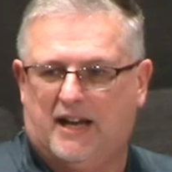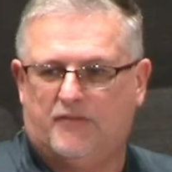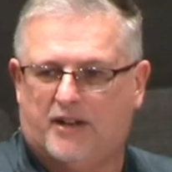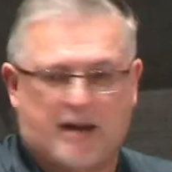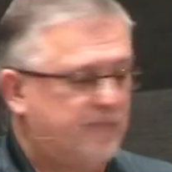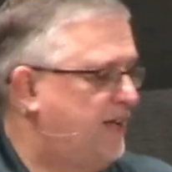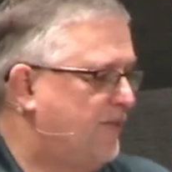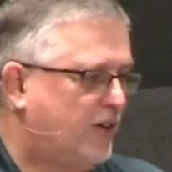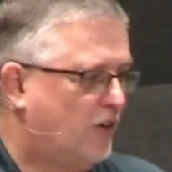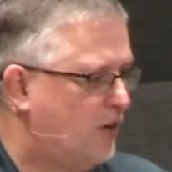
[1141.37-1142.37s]
in life, and I'm
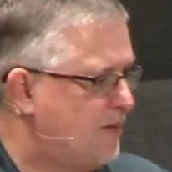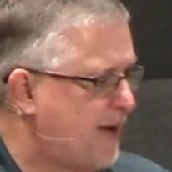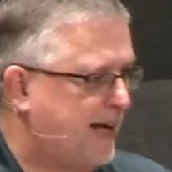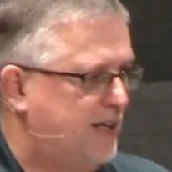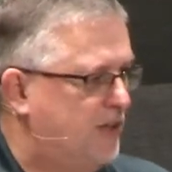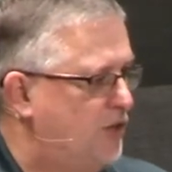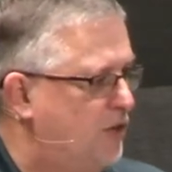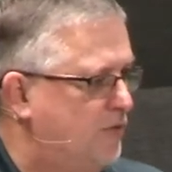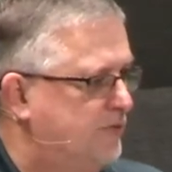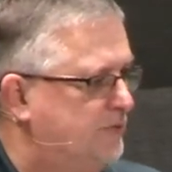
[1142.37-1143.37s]
never going to abandon
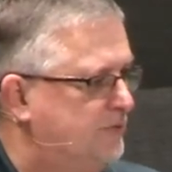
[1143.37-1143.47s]
you.